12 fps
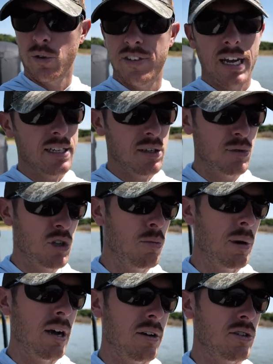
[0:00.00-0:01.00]
We've had some two
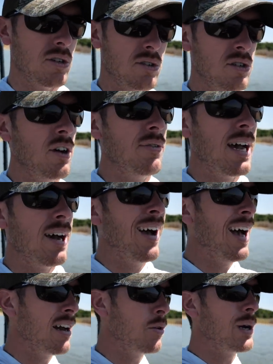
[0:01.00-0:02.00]
pounders or so. Now,
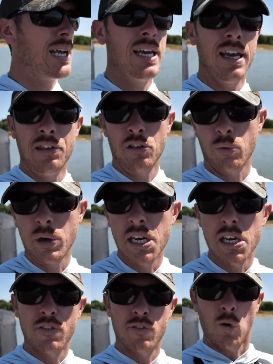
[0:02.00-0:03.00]
how do we get
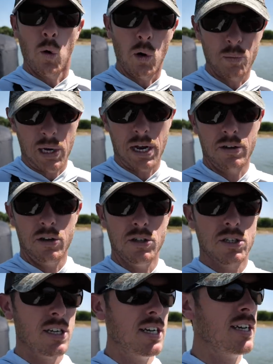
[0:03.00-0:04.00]
three, four
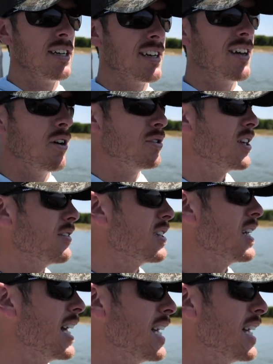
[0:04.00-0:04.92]
pounders? Get ourselves a